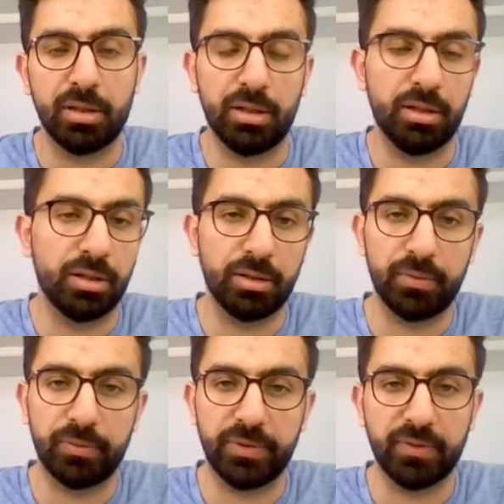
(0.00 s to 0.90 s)

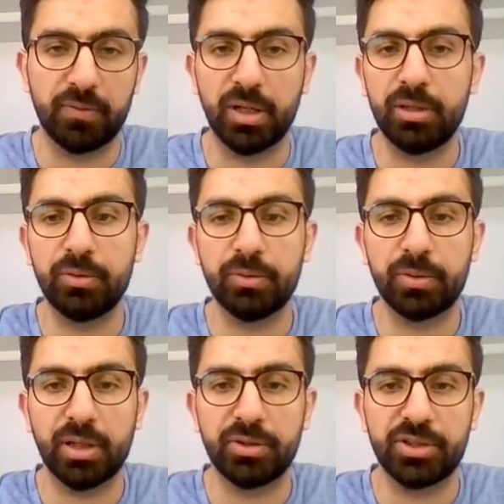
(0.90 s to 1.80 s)
if the value got